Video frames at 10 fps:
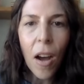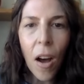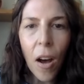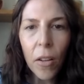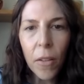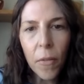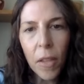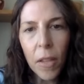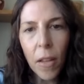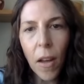All of
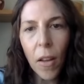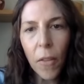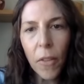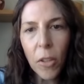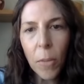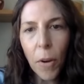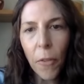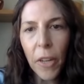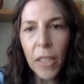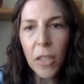all of us are
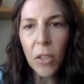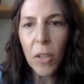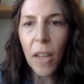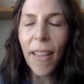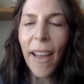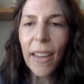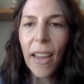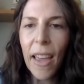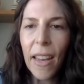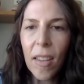perfect and do not lack
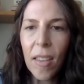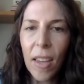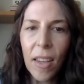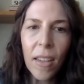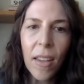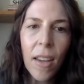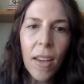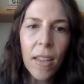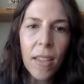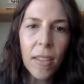anything.
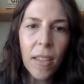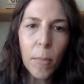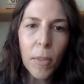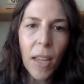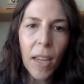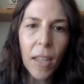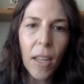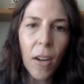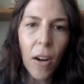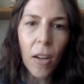This seems like
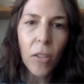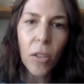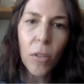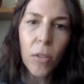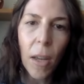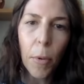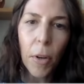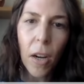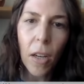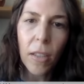there are two
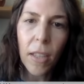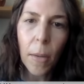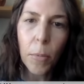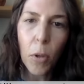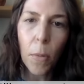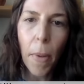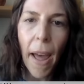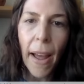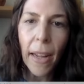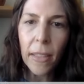separate concepts or
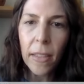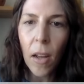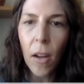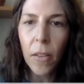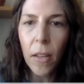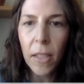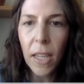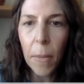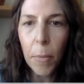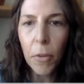paths on the
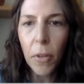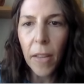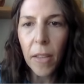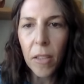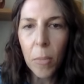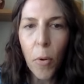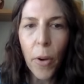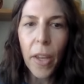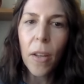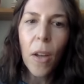table at this
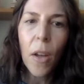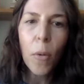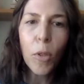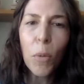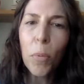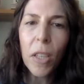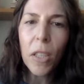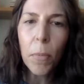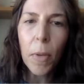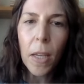point. Would you
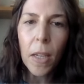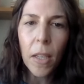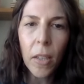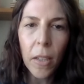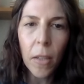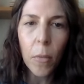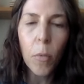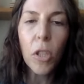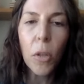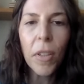please be cle-
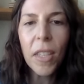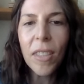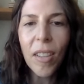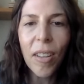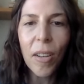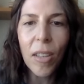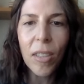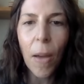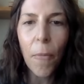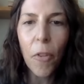would you please clear
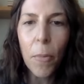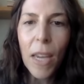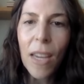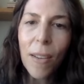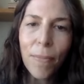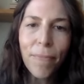this up for me?